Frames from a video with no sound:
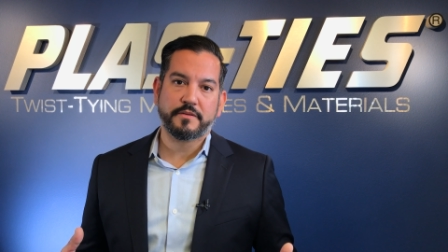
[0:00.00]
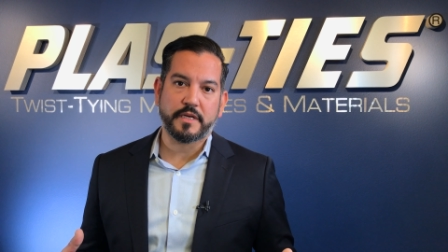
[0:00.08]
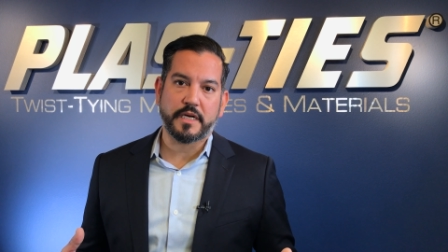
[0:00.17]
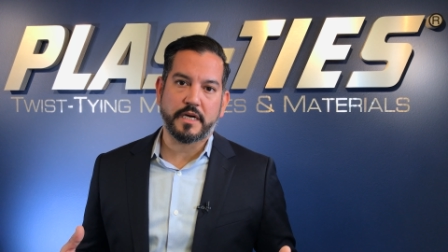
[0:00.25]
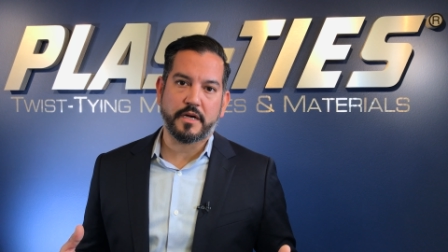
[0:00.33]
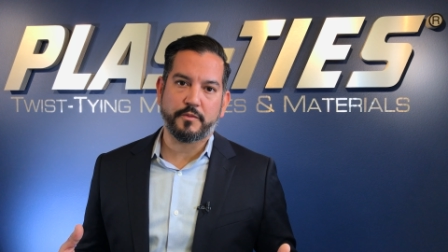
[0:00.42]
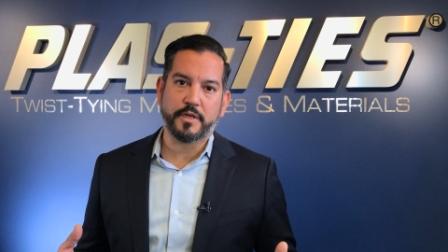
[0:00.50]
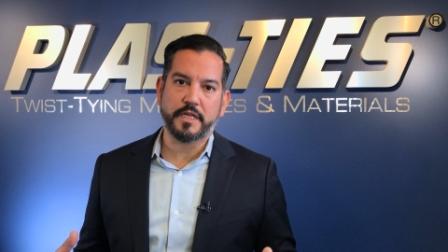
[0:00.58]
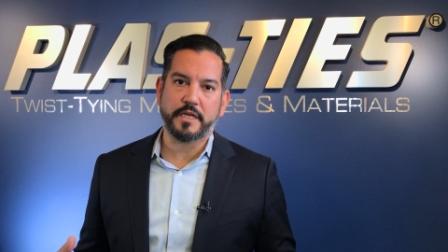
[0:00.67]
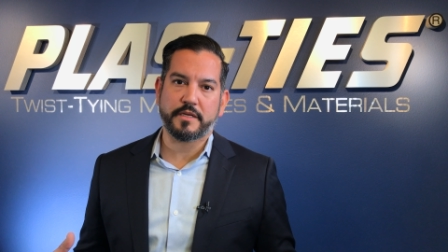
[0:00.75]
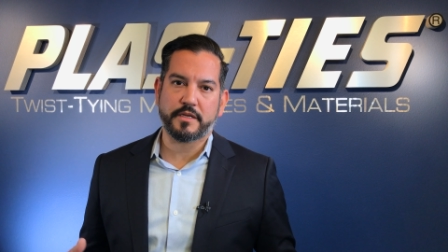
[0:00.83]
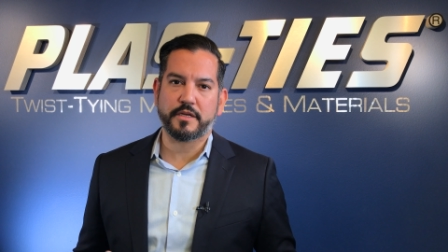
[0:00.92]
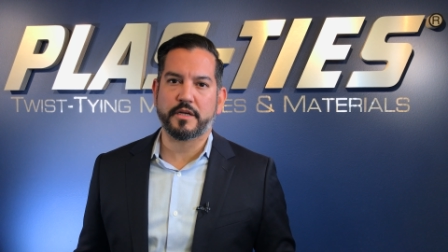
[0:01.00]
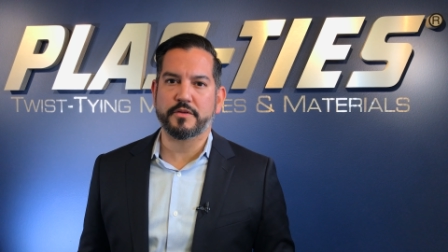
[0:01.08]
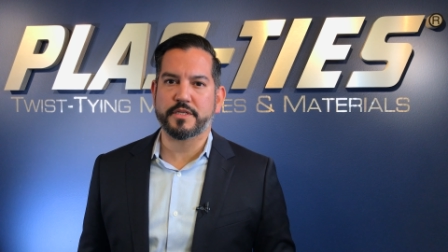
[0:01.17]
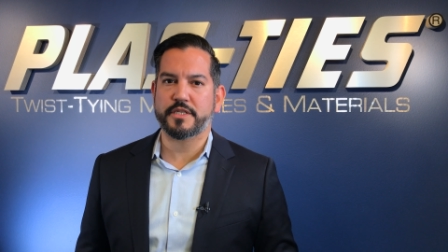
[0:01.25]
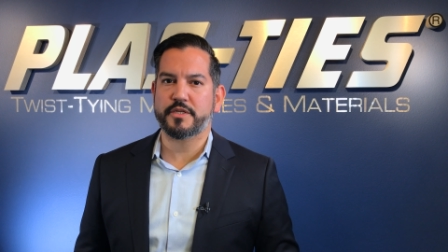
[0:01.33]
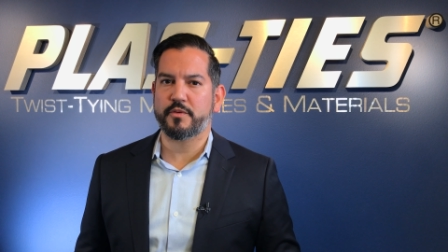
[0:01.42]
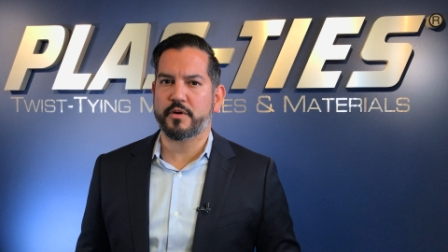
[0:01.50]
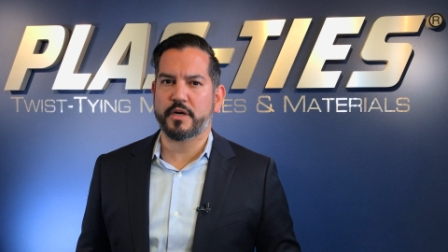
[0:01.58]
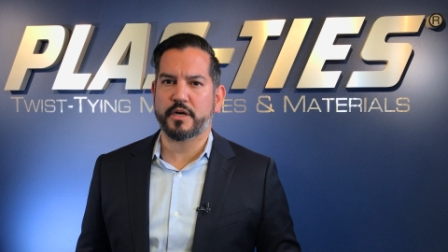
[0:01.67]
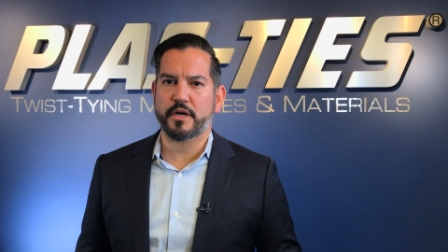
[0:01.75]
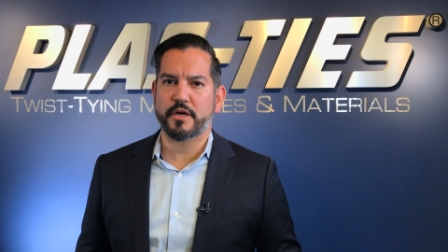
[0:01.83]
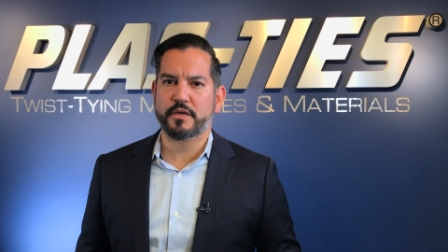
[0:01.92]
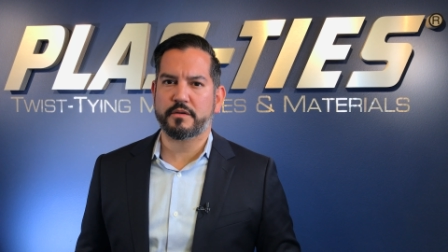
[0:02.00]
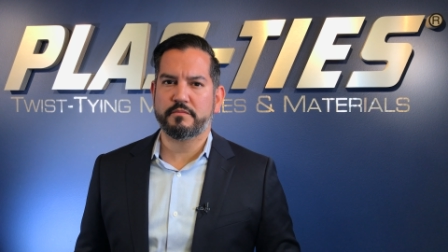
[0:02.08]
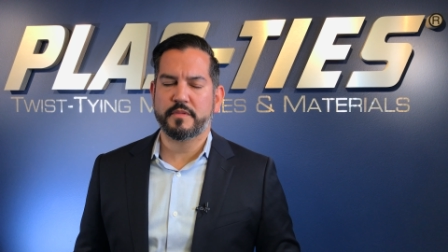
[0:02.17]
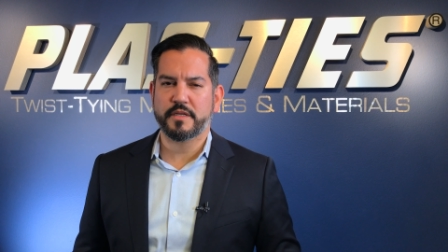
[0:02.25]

really goes into our